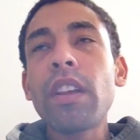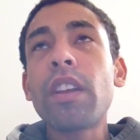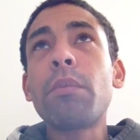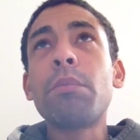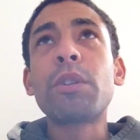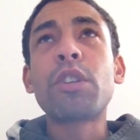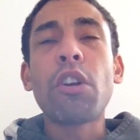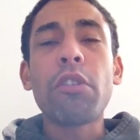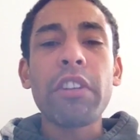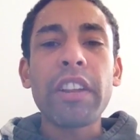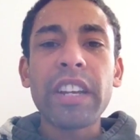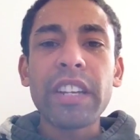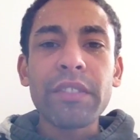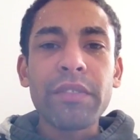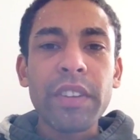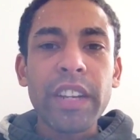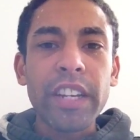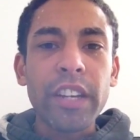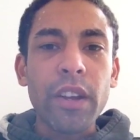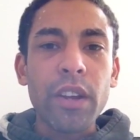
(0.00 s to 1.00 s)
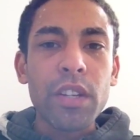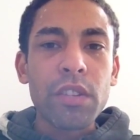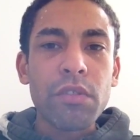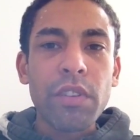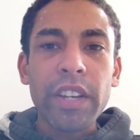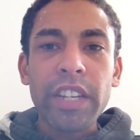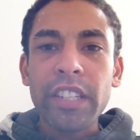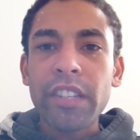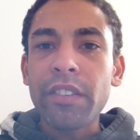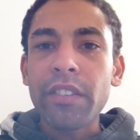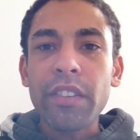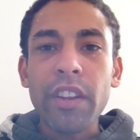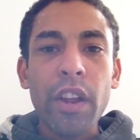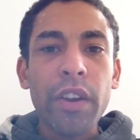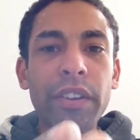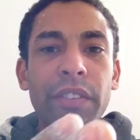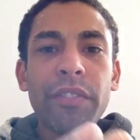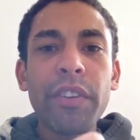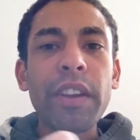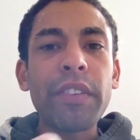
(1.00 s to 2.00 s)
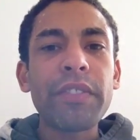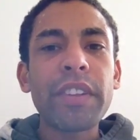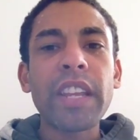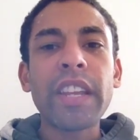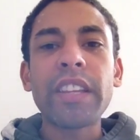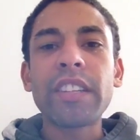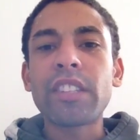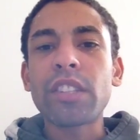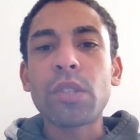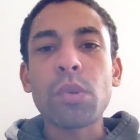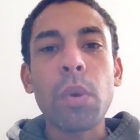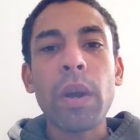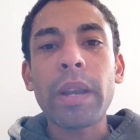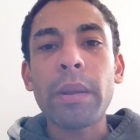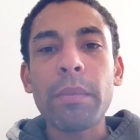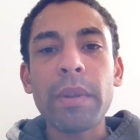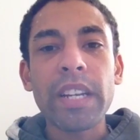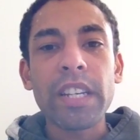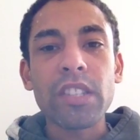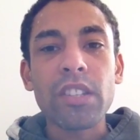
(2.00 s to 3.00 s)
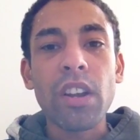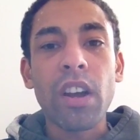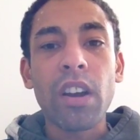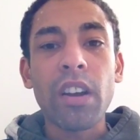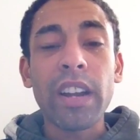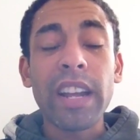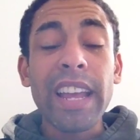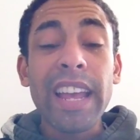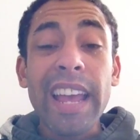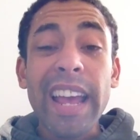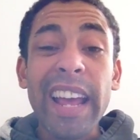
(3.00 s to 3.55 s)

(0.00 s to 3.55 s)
majority of these videos are only 15 to 20 minutes long,